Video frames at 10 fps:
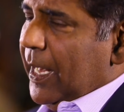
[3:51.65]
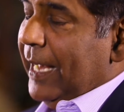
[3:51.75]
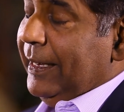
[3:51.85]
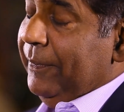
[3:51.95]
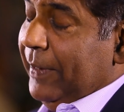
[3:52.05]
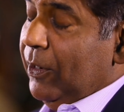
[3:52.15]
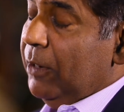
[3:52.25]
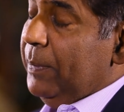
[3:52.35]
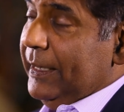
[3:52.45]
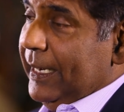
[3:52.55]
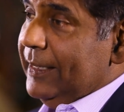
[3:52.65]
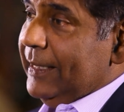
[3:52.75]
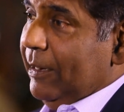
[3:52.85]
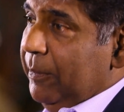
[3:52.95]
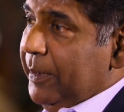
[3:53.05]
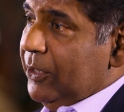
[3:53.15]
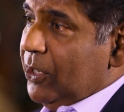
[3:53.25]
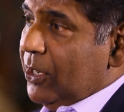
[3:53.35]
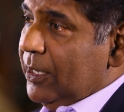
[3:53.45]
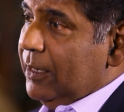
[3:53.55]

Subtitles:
I think if I had not played tennis, I would have been a doctor.